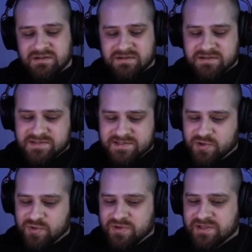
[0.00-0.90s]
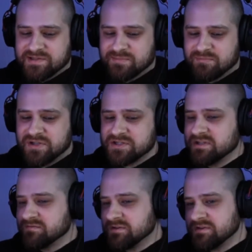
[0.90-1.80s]
So it's much
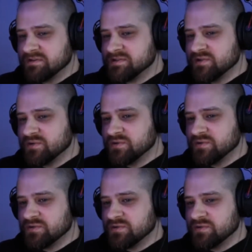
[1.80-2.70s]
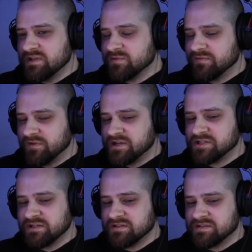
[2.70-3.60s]
different. So it's refreshing
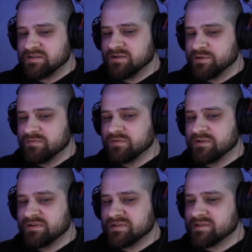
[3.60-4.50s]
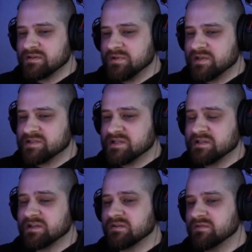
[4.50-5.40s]
to start over, honestly, because then they
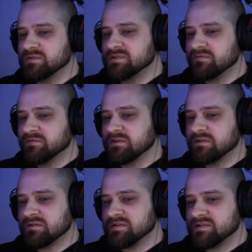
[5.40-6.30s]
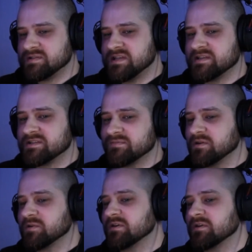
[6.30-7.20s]
give you different sets of
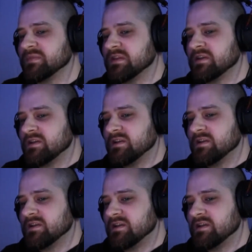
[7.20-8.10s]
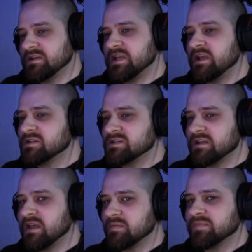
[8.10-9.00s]
armor that change the
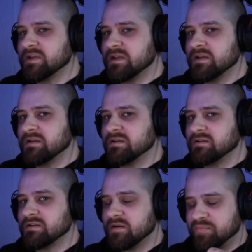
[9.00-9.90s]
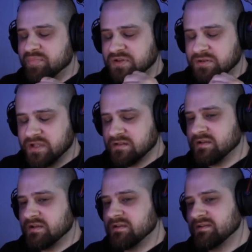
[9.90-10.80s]
gameplay
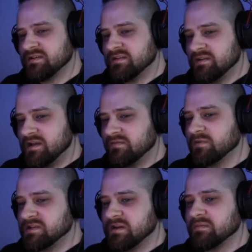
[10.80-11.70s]
completely every time.